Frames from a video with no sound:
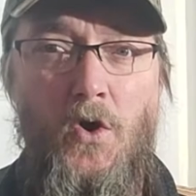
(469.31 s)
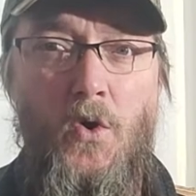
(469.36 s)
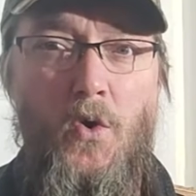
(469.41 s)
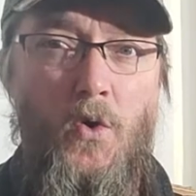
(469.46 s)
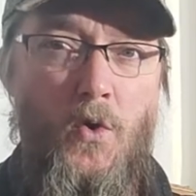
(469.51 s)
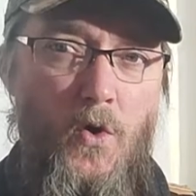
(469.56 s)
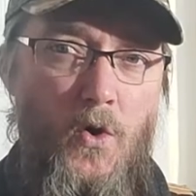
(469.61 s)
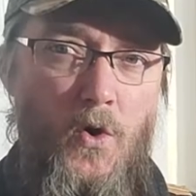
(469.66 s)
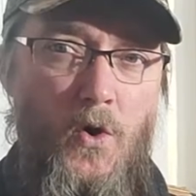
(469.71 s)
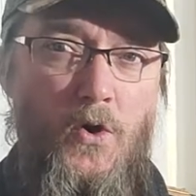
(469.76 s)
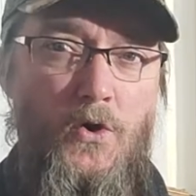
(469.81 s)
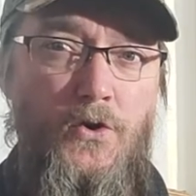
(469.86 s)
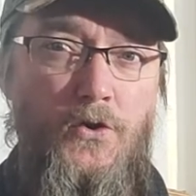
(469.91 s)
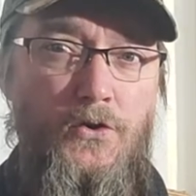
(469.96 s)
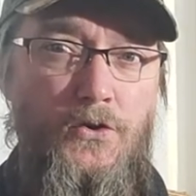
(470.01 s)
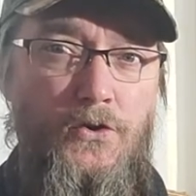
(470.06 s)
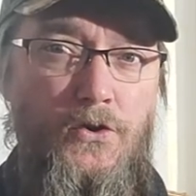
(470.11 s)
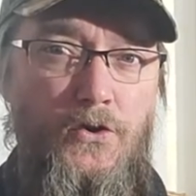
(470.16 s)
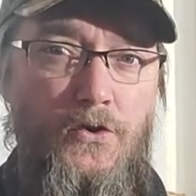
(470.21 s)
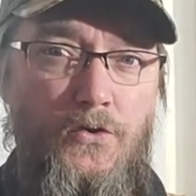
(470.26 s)
or
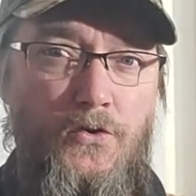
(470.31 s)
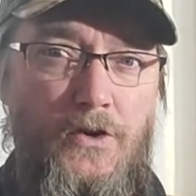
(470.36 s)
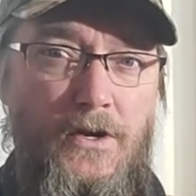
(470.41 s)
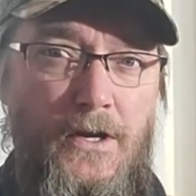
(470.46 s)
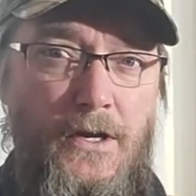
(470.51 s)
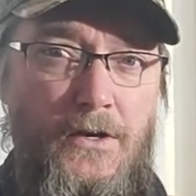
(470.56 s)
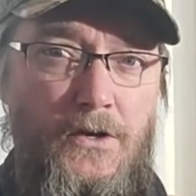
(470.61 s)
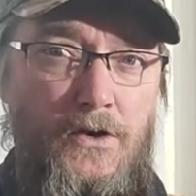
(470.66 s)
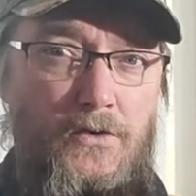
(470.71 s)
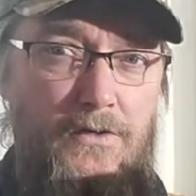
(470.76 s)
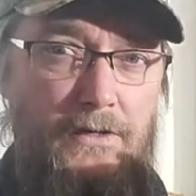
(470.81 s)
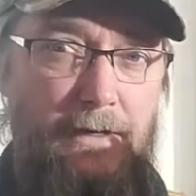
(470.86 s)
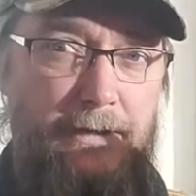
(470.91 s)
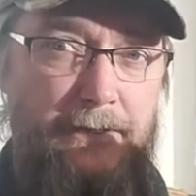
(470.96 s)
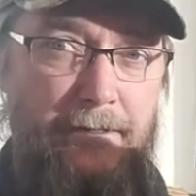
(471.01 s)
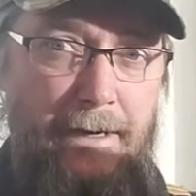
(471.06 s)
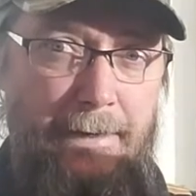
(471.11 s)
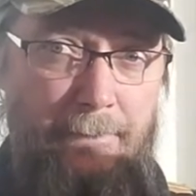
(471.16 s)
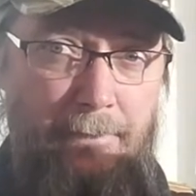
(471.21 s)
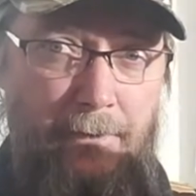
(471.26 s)
you can use a
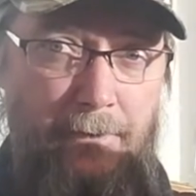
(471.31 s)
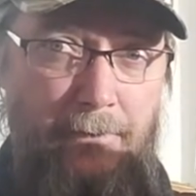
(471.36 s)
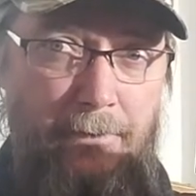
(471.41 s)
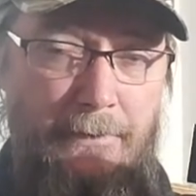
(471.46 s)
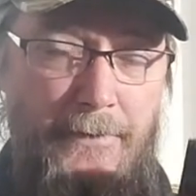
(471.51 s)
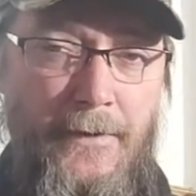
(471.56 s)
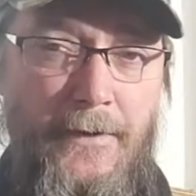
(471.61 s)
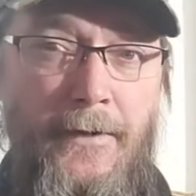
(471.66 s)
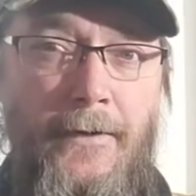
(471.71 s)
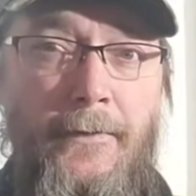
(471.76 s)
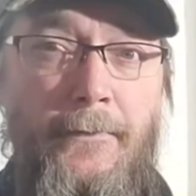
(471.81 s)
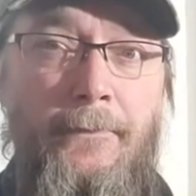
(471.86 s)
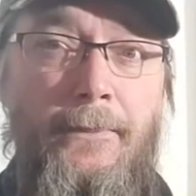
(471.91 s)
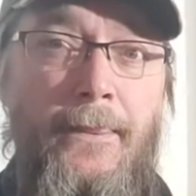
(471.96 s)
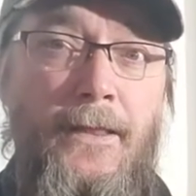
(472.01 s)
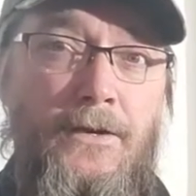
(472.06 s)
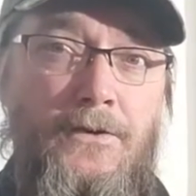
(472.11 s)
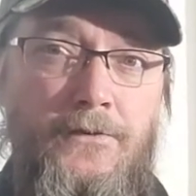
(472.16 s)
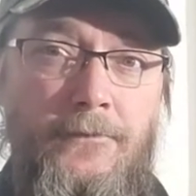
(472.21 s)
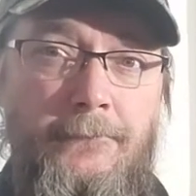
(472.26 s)
double
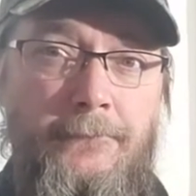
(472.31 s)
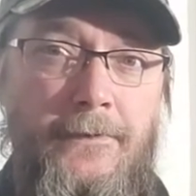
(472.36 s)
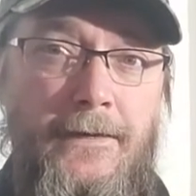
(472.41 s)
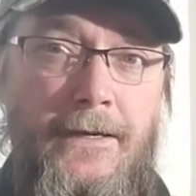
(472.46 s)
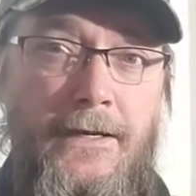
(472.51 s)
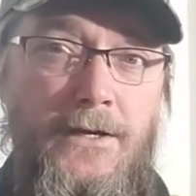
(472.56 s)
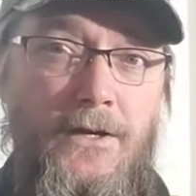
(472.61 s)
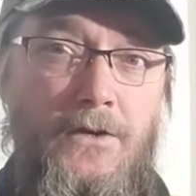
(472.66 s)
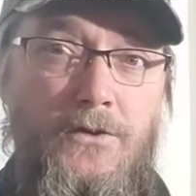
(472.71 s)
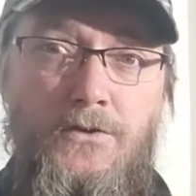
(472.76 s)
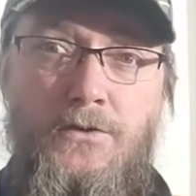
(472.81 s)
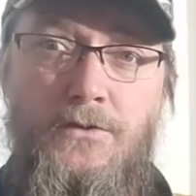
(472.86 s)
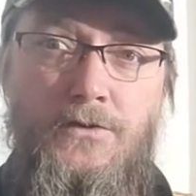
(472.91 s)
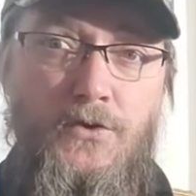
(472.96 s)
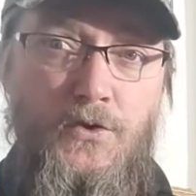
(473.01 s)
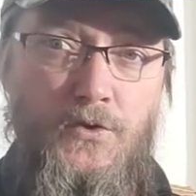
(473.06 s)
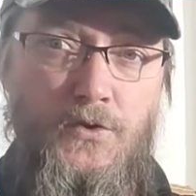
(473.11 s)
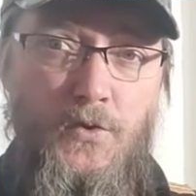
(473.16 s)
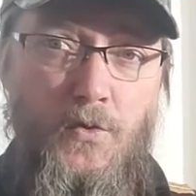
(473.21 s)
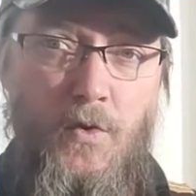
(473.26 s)
to feed
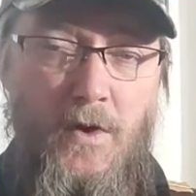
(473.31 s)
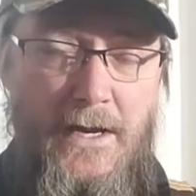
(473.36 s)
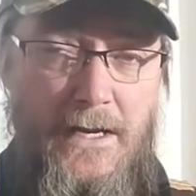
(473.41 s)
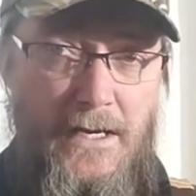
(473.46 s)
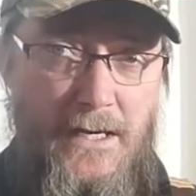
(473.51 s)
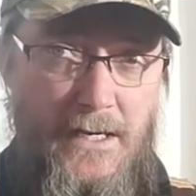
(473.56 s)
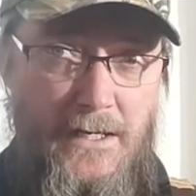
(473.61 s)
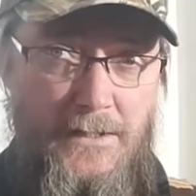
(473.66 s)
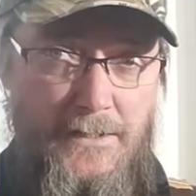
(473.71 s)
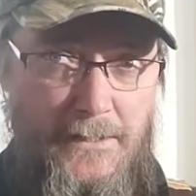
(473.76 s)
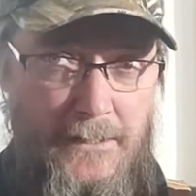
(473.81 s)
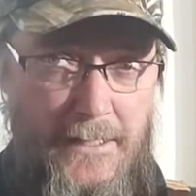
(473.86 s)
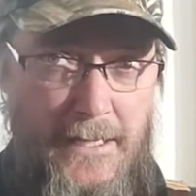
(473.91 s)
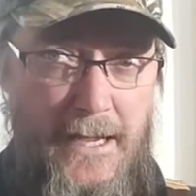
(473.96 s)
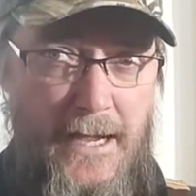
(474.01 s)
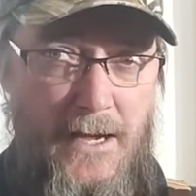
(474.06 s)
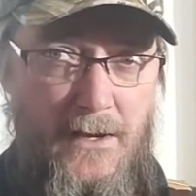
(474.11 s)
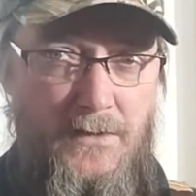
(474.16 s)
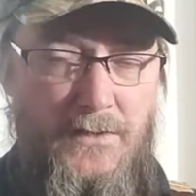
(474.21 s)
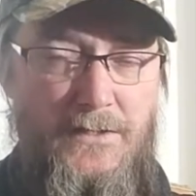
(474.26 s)
220 into the
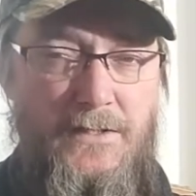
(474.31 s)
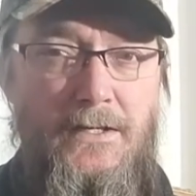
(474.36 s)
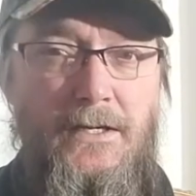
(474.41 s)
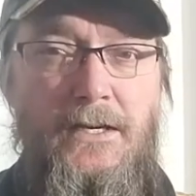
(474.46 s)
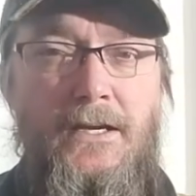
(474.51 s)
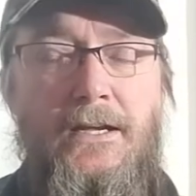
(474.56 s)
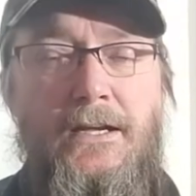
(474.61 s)
house.